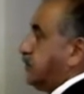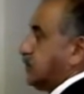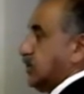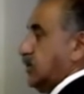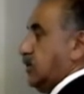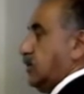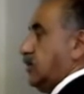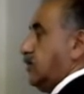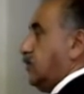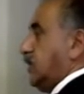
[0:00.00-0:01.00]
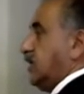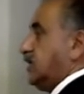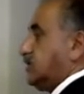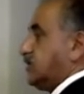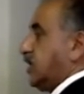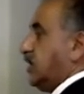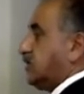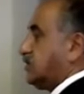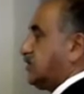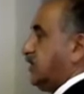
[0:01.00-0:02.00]
So we
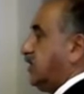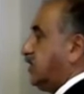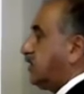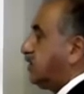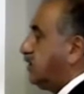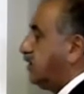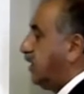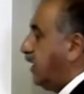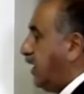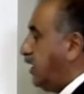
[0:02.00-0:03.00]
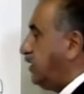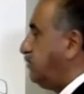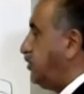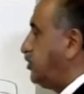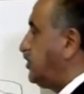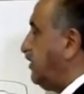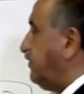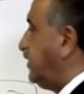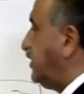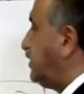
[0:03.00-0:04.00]
start seeing, and the beauty
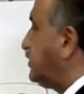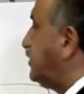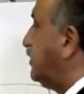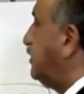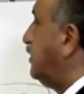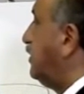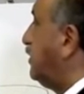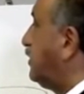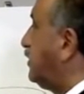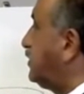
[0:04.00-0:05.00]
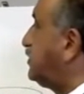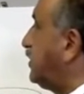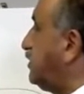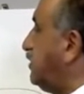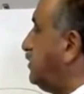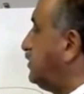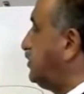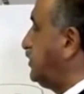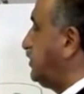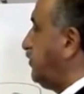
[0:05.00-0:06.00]
of it is, this
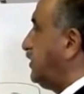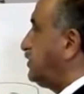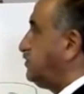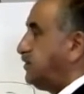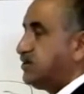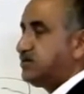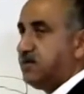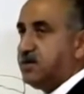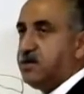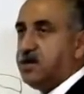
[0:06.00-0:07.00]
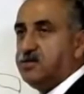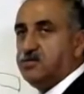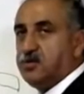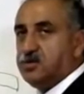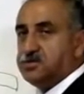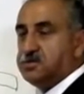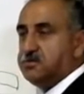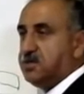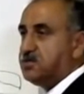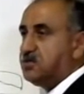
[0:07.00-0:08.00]
technology, the way it's been spread around the world,
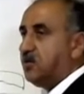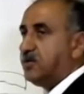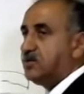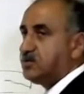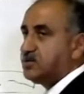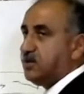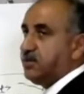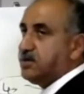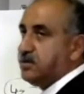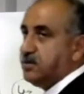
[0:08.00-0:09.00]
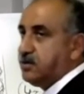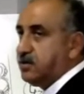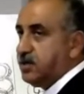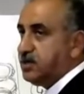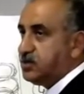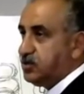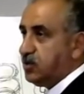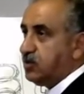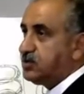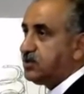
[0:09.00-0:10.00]
there is no way to stop it. There is
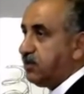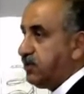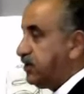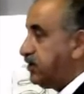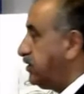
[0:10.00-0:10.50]
no stopping.